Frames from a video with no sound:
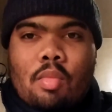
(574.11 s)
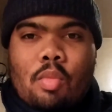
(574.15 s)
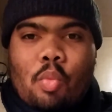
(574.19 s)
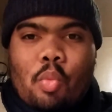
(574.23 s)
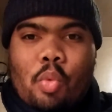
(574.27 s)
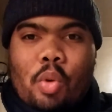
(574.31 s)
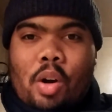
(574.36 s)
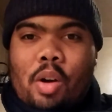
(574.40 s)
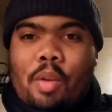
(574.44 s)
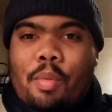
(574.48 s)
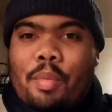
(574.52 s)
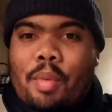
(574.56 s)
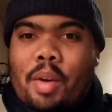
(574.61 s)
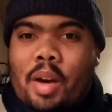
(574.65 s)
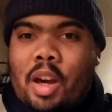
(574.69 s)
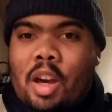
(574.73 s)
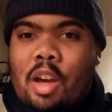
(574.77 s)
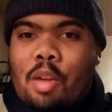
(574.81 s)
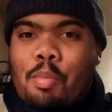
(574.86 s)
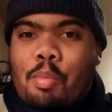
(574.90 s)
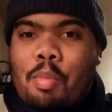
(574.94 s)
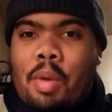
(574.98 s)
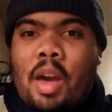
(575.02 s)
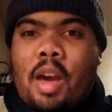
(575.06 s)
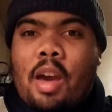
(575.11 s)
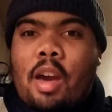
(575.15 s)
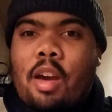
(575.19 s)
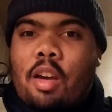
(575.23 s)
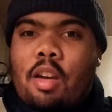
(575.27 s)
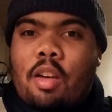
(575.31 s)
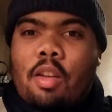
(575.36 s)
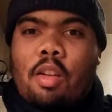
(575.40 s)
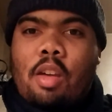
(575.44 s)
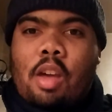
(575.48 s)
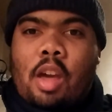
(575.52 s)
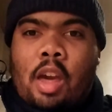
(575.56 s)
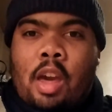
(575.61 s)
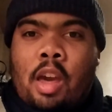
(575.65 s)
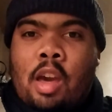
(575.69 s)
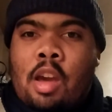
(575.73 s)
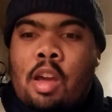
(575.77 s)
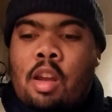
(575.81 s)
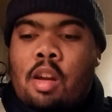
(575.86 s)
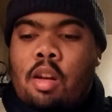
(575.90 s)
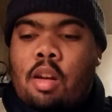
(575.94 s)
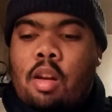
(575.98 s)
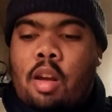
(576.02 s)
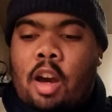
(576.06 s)
Well, I'm back,
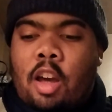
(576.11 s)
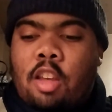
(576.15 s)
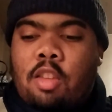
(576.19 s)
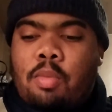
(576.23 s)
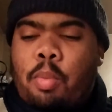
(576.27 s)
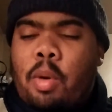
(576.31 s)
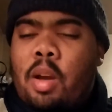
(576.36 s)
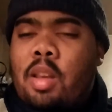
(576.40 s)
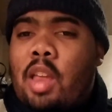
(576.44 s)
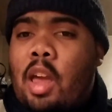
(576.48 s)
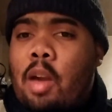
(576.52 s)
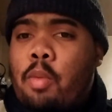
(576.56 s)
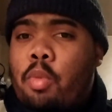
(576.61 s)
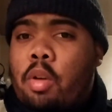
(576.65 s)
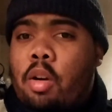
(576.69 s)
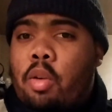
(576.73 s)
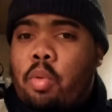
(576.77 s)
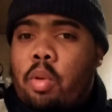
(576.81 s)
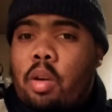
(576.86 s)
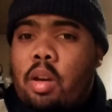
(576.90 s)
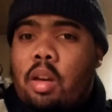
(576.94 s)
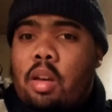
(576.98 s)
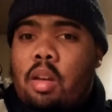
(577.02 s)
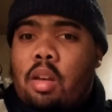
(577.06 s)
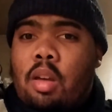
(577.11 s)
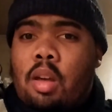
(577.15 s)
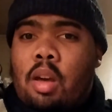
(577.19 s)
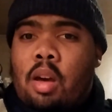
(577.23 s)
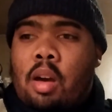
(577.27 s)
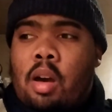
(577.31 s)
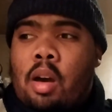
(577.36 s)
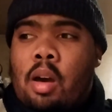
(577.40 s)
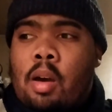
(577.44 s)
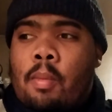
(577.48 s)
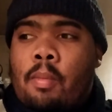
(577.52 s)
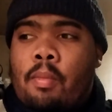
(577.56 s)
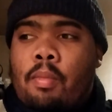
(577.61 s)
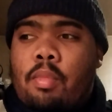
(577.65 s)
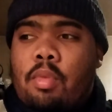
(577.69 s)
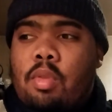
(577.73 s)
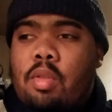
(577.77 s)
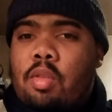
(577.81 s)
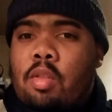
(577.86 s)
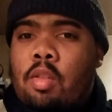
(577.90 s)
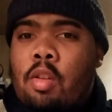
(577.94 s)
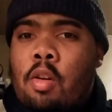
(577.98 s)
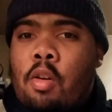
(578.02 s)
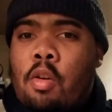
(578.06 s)
and I sprayed that real quick,
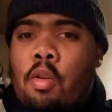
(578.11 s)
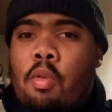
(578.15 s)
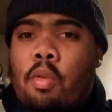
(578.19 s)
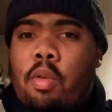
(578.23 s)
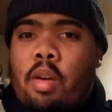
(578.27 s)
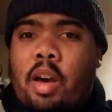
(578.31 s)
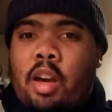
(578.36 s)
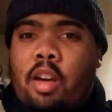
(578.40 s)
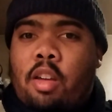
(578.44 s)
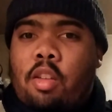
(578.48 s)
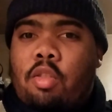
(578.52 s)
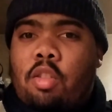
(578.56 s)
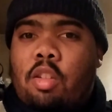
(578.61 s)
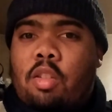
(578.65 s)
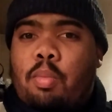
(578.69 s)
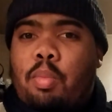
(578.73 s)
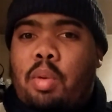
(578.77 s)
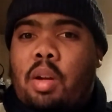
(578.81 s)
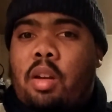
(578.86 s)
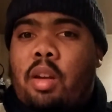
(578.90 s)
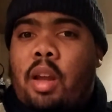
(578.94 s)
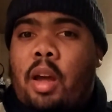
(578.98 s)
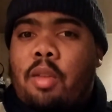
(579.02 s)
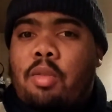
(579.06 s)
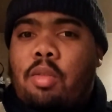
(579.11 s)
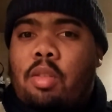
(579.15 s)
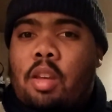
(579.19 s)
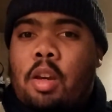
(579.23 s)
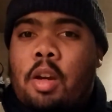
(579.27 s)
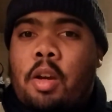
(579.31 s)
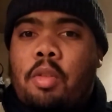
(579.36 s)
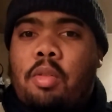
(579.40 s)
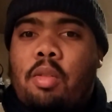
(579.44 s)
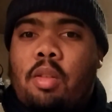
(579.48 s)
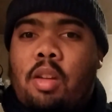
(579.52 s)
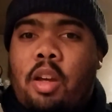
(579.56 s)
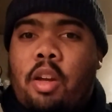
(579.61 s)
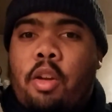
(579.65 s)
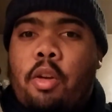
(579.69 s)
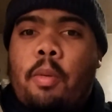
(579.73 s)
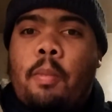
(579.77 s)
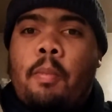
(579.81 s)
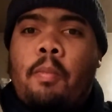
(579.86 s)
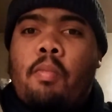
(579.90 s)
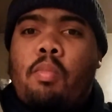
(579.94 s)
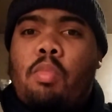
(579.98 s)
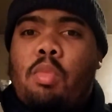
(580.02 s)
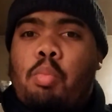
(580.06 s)
so I could just put it downstairs later.
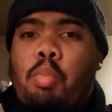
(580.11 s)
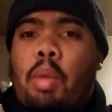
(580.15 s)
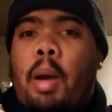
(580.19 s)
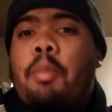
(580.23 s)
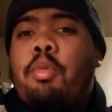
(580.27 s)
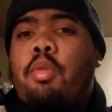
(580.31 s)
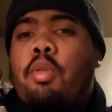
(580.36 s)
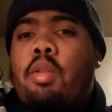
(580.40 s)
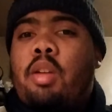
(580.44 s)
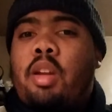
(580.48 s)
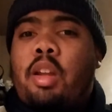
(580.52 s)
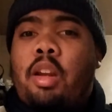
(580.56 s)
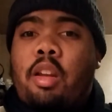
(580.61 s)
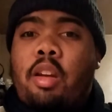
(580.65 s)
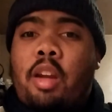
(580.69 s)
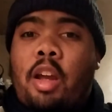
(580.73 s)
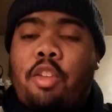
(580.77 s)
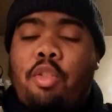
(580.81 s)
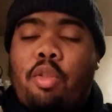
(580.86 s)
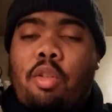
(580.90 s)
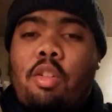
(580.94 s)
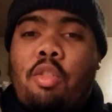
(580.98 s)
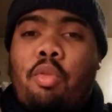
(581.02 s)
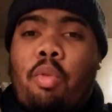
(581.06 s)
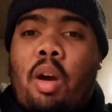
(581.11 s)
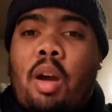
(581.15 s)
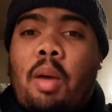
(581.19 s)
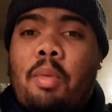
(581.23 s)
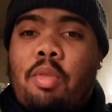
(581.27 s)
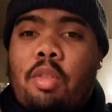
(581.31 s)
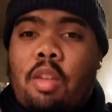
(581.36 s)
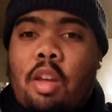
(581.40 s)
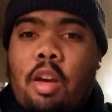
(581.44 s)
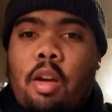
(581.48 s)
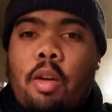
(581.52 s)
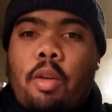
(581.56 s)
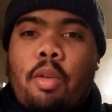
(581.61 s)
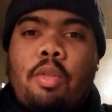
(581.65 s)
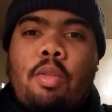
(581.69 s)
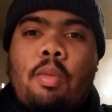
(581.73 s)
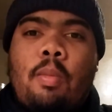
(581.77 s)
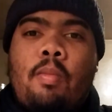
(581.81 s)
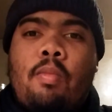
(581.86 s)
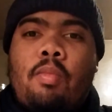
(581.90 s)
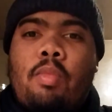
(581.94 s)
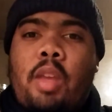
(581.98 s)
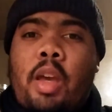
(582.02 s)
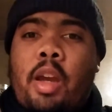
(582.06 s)
But I'm just gonna let it naturally dry upstairs,
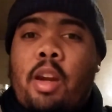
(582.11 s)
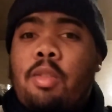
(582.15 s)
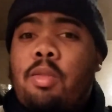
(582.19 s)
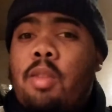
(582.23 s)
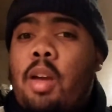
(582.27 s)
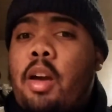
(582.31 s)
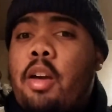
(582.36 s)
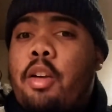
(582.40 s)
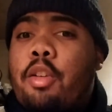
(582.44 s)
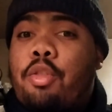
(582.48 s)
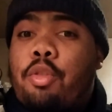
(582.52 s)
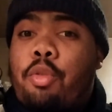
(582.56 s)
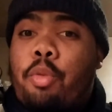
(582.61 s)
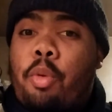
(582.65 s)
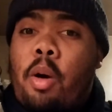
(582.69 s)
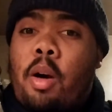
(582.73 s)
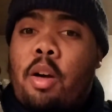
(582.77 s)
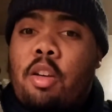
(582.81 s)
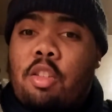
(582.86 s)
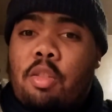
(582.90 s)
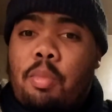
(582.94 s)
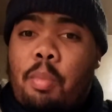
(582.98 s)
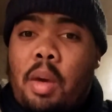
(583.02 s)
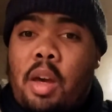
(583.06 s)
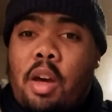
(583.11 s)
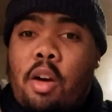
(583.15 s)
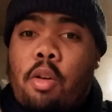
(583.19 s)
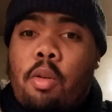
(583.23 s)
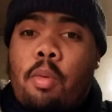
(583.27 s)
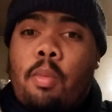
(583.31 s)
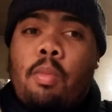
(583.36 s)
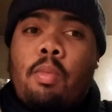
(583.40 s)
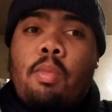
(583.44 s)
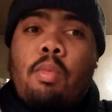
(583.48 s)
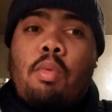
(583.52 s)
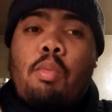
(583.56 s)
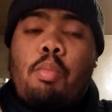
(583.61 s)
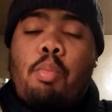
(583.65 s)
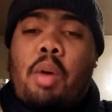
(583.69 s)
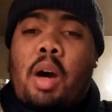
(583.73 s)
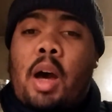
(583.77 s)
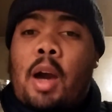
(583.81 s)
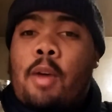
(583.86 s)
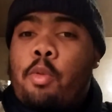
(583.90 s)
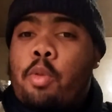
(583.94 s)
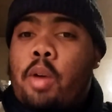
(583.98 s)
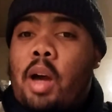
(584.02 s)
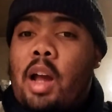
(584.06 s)
and it's not a strong smell, but
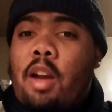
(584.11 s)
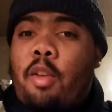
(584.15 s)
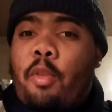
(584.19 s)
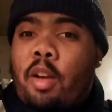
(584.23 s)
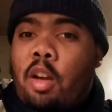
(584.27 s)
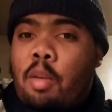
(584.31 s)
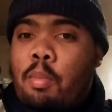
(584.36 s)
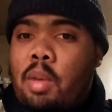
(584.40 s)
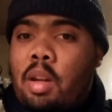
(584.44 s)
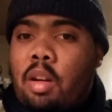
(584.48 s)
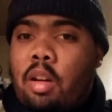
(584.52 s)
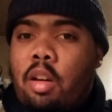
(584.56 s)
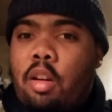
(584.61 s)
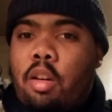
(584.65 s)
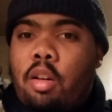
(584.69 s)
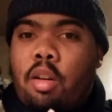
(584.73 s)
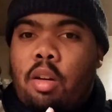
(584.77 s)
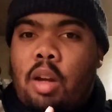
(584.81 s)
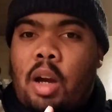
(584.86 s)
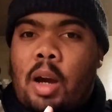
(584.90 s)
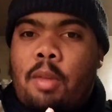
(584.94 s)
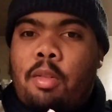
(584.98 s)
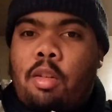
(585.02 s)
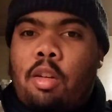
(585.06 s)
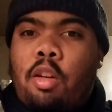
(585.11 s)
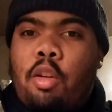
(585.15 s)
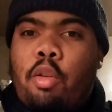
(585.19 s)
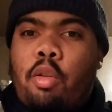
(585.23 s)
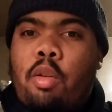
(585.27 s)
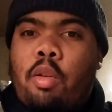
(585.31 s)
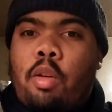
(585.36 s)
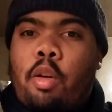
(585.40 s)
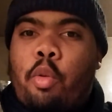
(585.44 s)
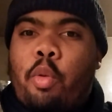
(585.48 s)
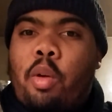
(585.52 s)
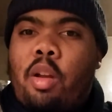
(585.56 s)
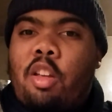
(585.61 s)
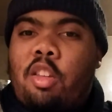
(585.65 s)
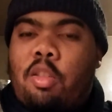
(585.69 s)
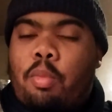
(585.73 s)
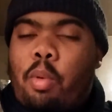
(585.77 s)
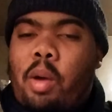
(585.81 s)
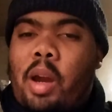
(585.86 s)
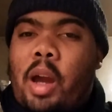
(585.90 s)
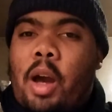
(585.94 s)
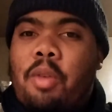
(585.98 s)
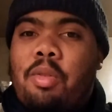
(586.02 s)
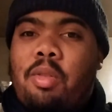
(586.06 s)
I highly recommend it on doing acrylic
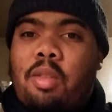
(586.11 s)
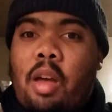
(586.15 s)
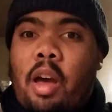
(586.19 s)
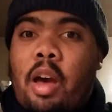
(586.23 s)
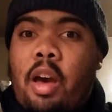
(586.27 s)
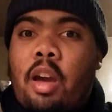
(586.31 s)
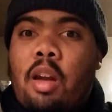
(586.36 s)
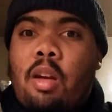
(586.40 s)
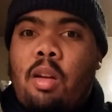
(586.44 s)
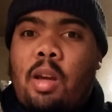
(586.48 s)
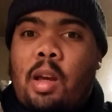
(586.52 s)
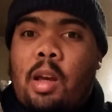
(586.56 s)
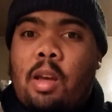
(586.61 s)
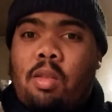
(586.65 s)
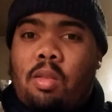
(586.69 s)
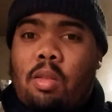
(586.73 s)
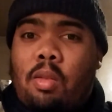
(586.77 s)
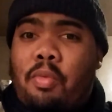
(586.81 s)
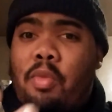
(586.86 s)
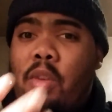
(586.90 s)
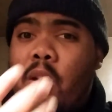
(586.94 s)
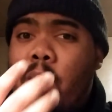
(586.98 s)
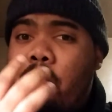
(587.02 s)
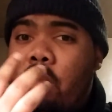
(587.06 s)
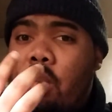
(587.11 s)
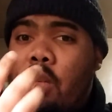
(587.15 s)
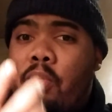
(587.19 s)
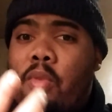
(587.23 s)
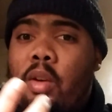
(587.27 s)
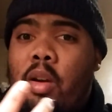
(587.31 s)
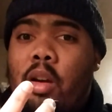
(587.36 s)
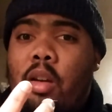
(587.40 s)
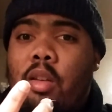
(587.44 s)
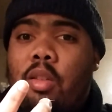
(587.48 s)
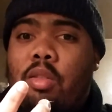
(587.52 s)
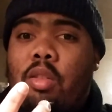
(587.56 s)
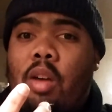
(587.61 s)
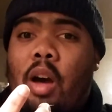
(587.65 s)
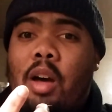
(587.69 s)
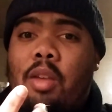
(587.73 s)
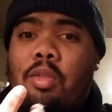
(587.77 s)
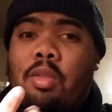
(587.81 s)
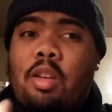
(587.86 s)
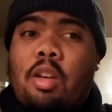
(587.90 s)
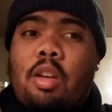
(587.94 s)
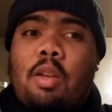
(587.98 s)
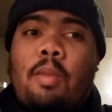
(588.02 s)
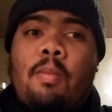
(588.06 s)
spray outside, because the fumes are very
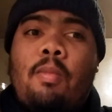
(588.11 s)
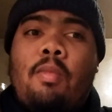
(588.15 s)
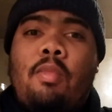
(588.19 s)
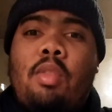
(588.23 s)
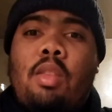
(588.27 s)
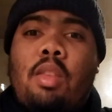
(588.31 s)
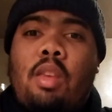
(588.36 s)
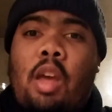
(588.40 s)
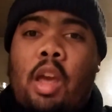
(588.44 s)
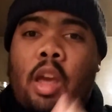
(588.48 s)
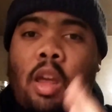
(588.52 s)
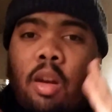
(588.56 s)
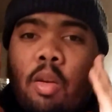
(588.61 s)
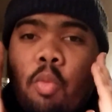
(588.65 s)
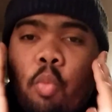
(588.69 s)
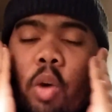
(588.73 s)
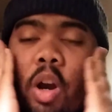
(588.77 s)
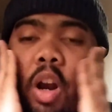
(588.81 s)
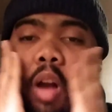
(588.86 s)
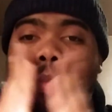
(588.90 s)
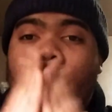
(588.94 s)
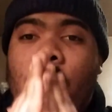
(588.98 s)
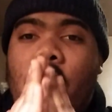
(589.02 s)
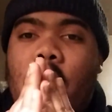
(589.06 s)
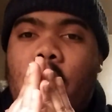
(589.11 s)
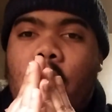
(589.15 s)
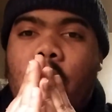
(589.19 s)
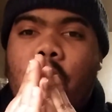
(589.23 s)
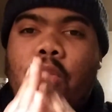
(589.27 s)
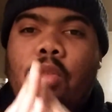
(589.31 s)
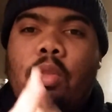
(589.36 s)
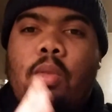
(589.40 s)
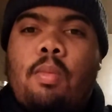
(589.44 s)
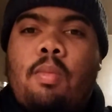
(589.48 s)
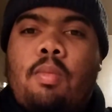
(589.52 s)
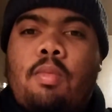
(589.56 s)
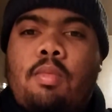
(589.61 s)
toxic. And wear a mask.